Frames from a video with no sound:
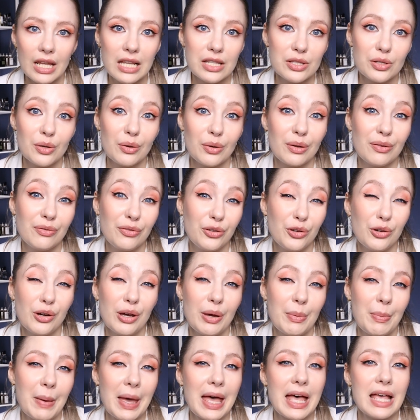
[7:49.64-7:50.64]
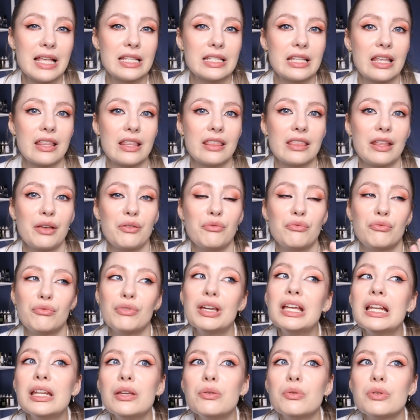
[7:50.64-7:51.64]
So if you're a person that
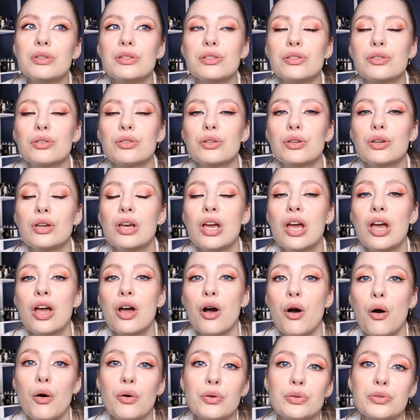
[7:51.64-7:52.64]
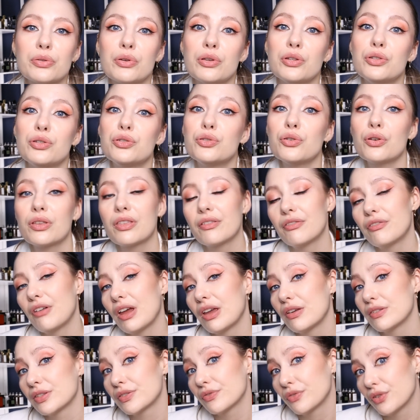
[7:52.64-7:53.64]
really wants to also enjoy the
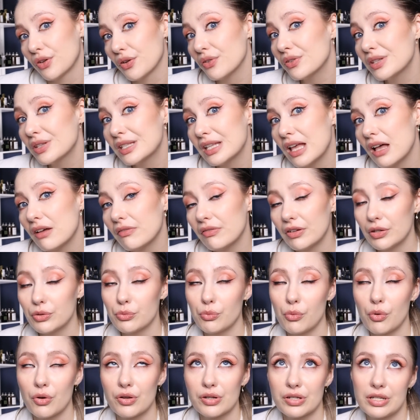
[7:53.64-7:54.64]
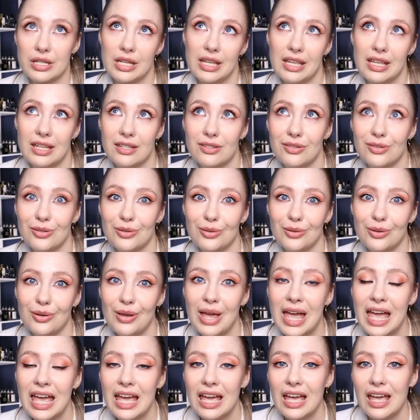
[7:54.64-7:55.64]
fragrance for yourself and want it to
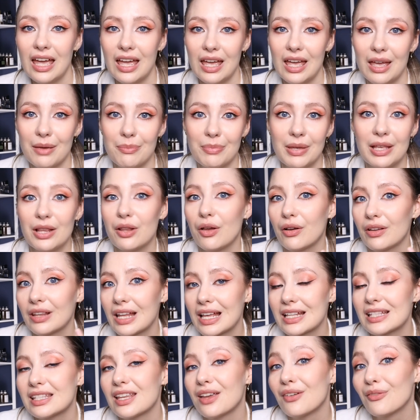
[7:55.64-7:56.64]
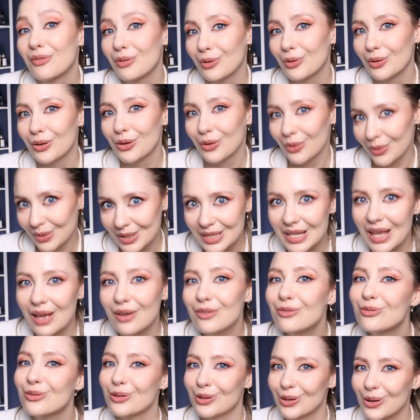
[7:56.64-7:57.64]
be long lasting for
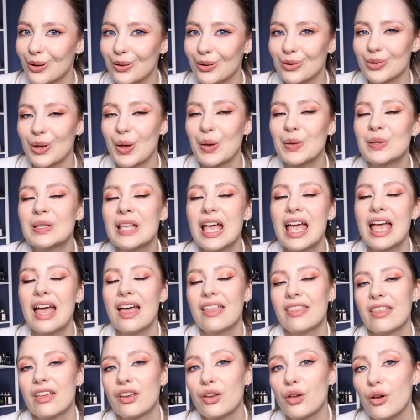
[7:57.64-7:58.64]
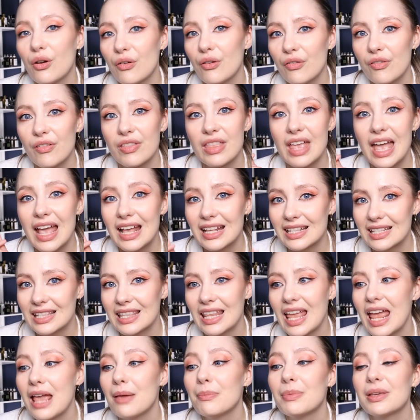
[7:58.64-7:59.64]
yourself, for your nose, then go for the
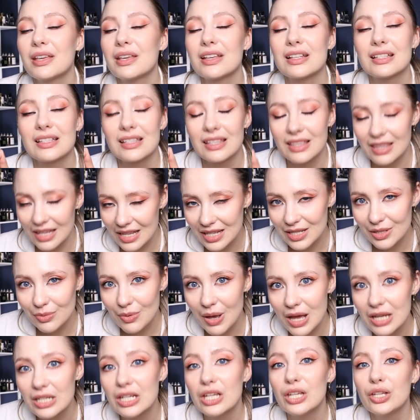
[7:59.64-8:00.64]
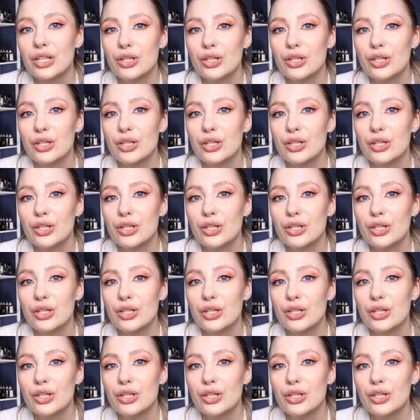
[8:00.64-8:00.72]
Extrait, because this one